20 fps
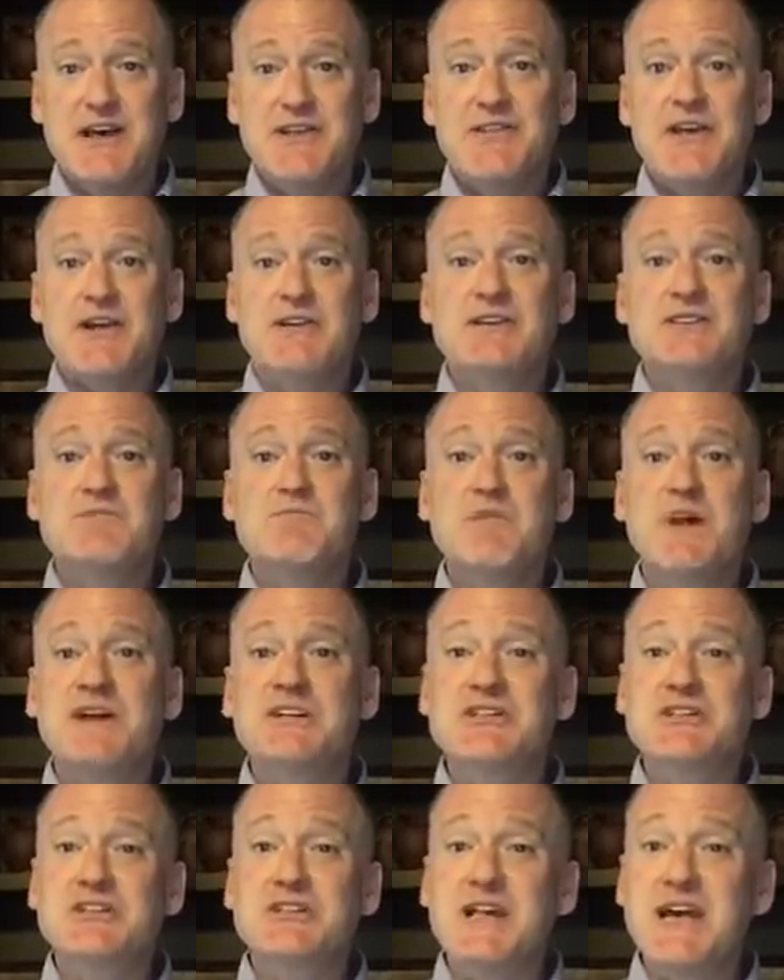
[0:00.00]
There is
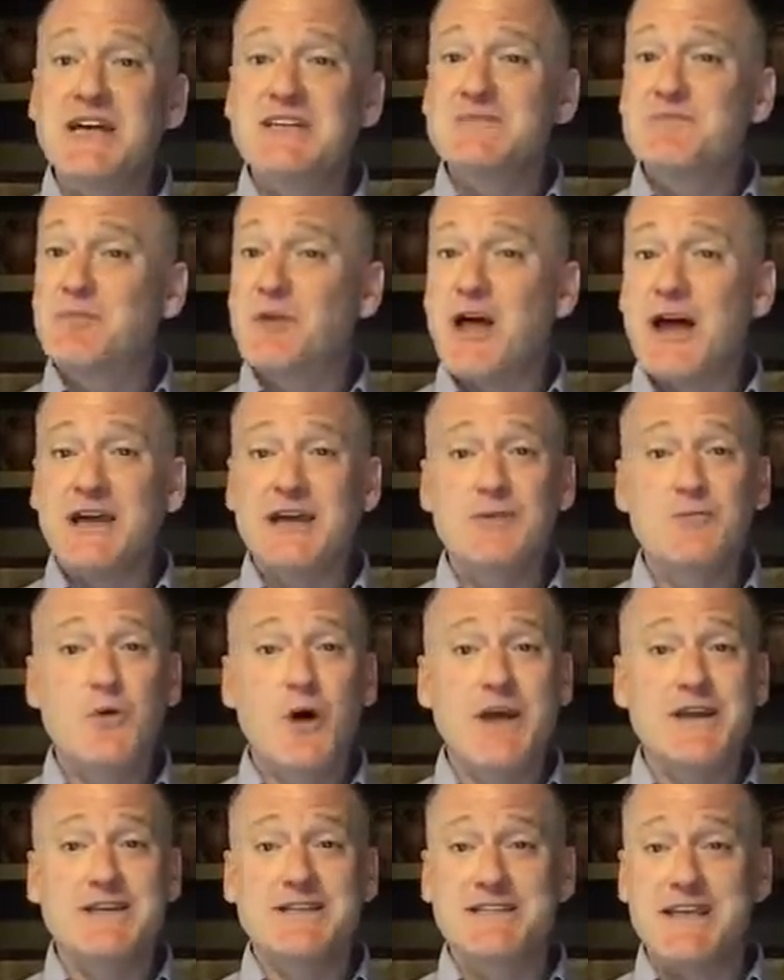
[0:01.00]
much less black and
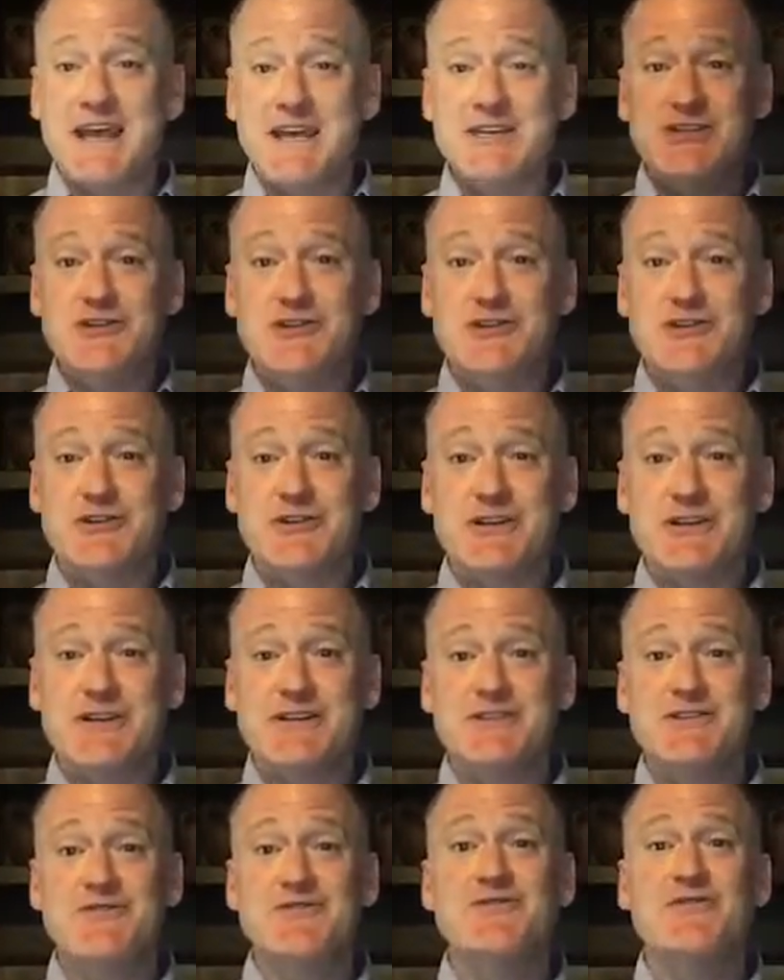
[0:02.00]
white danger
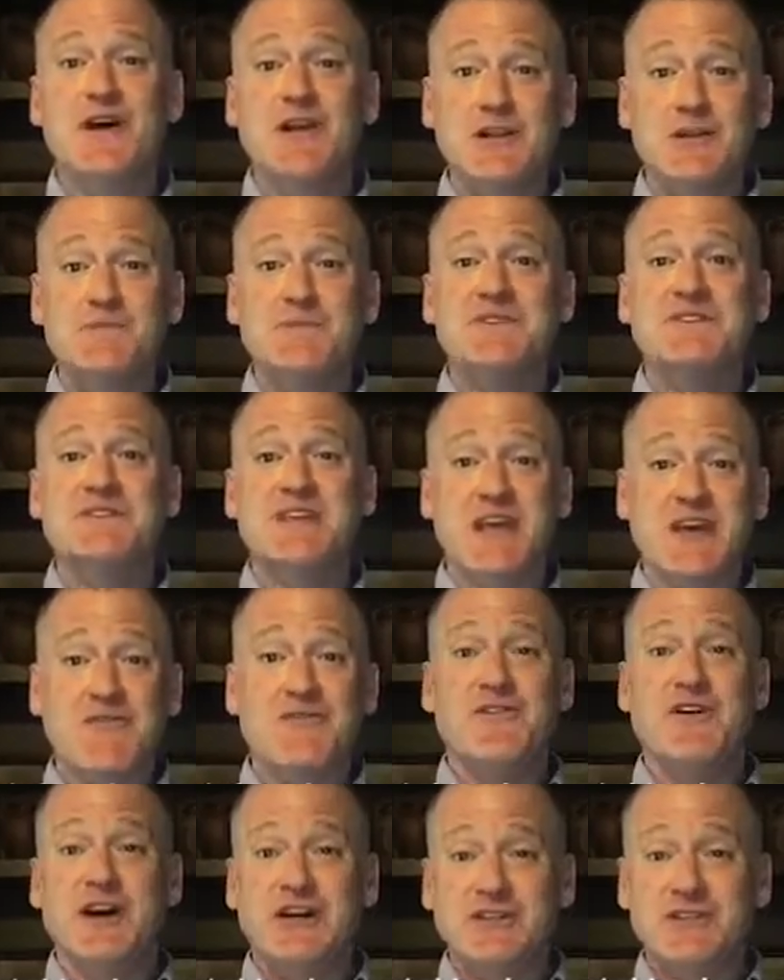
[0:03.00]
in developed,
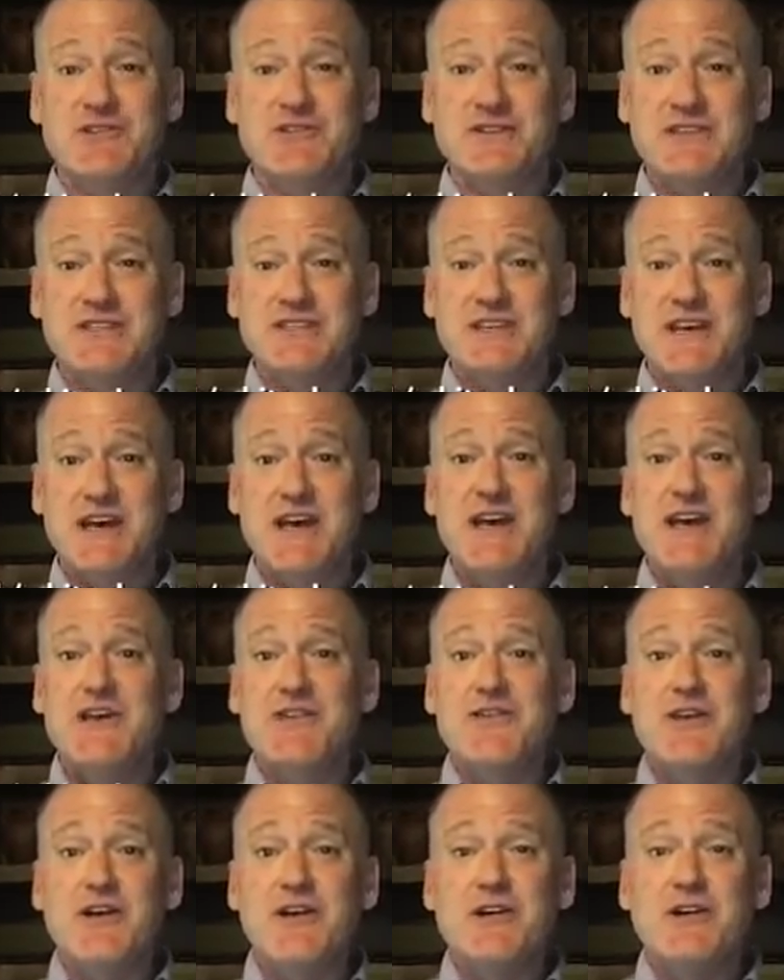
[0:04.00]
safe countries.
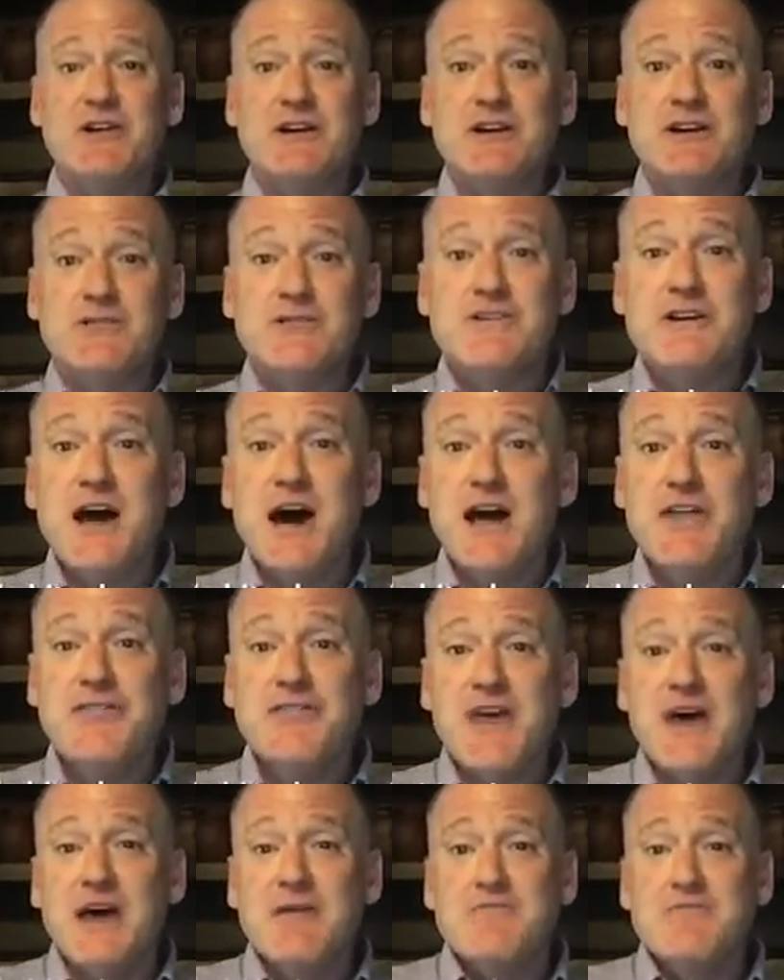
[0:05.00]
There are not
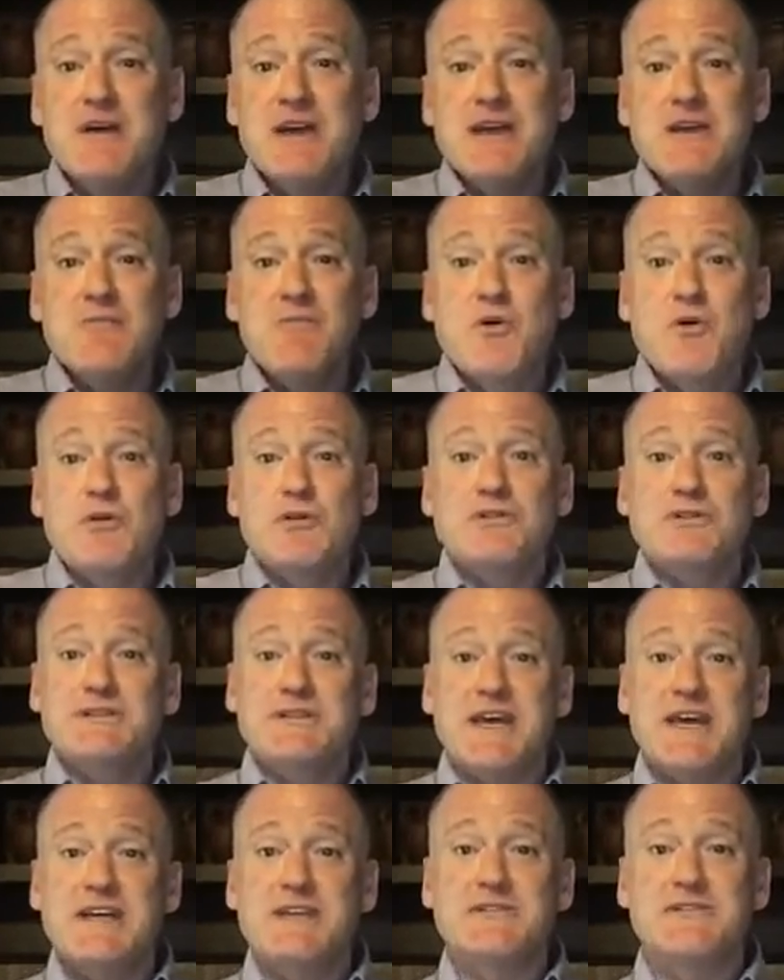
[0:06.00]
that many mortal
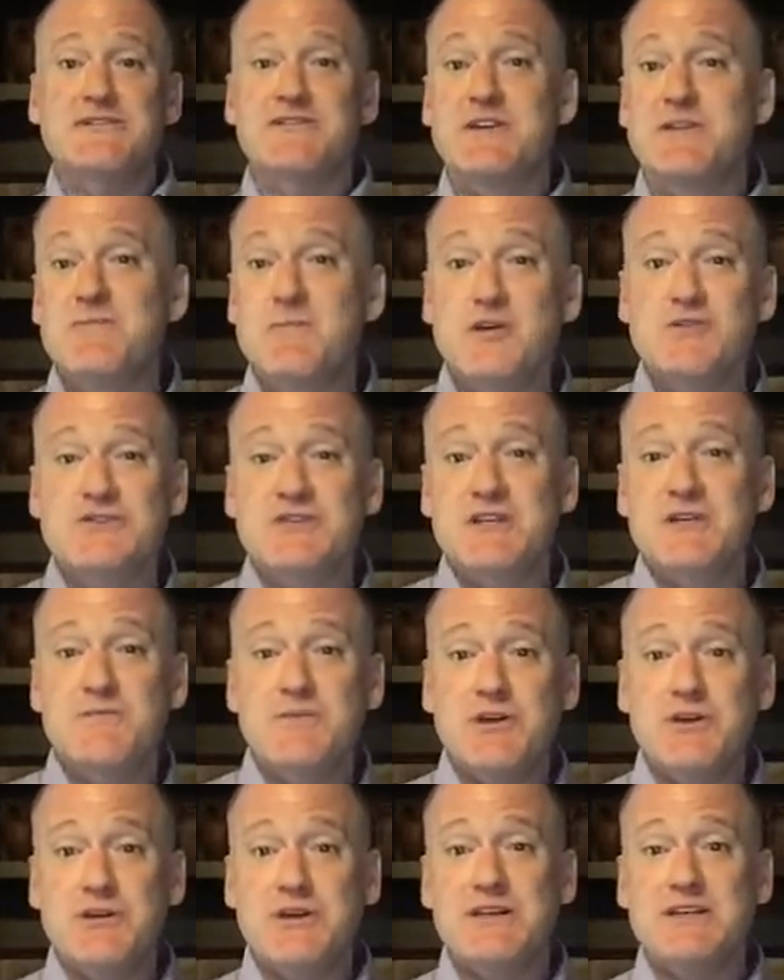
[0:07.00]
dangers in most
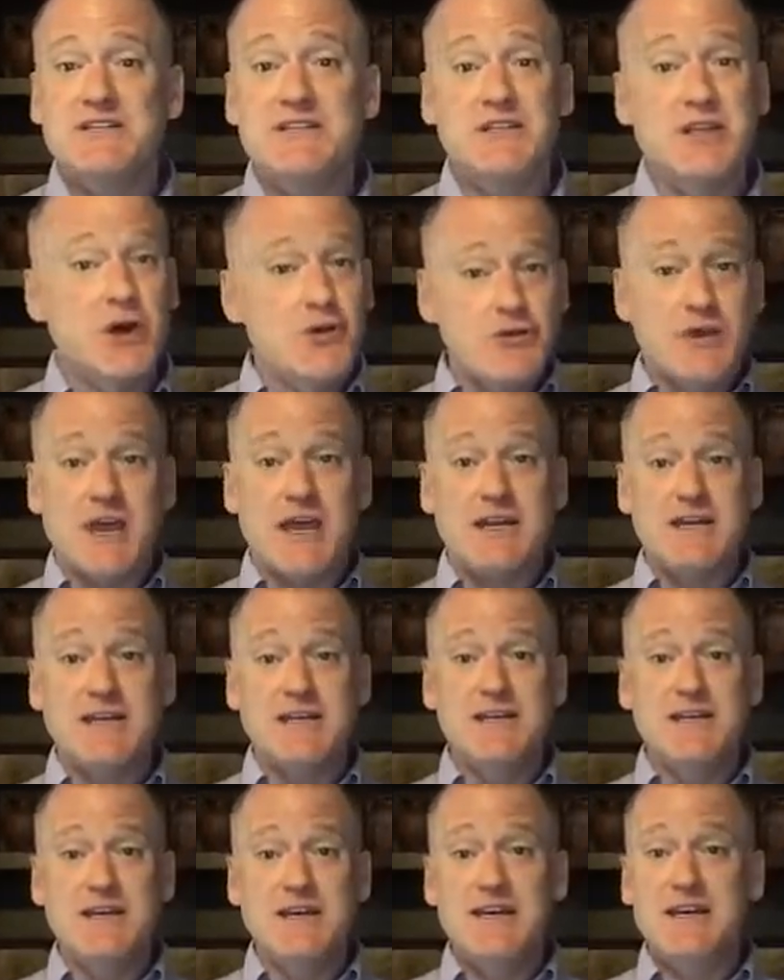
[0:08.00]
communities
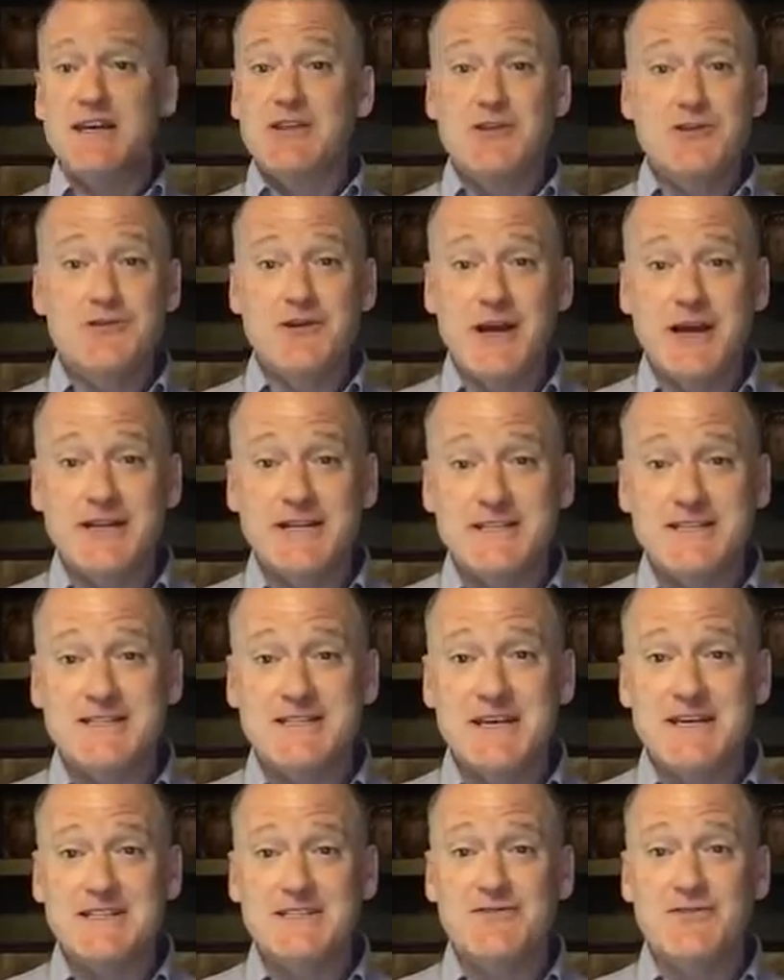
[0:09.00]
located in the United
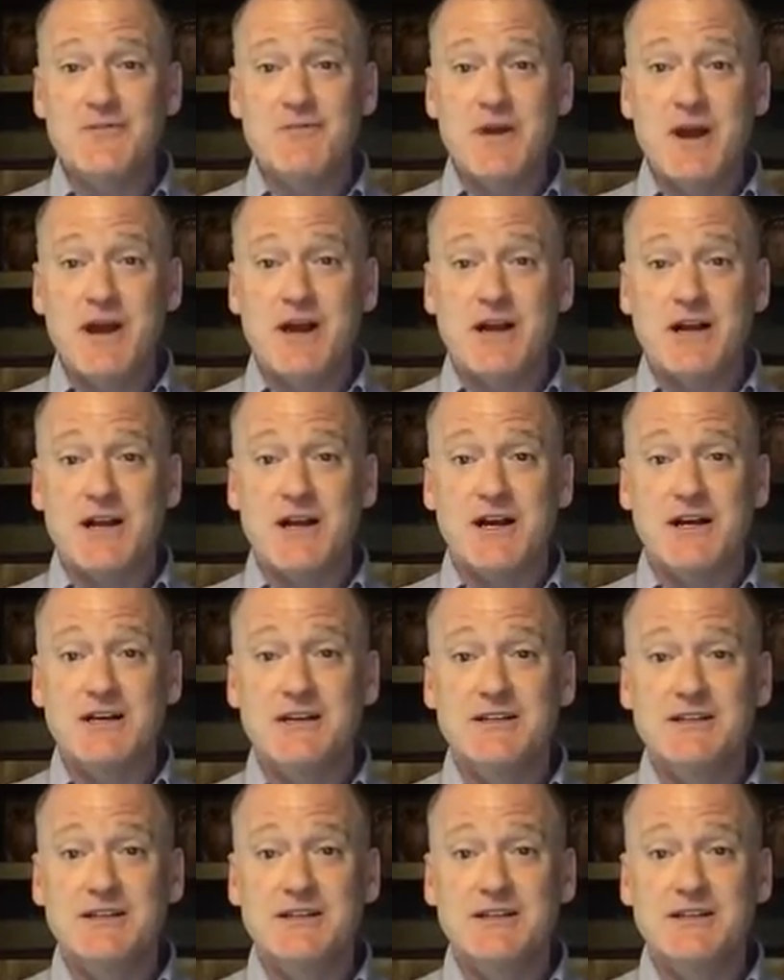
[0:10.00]
States of America.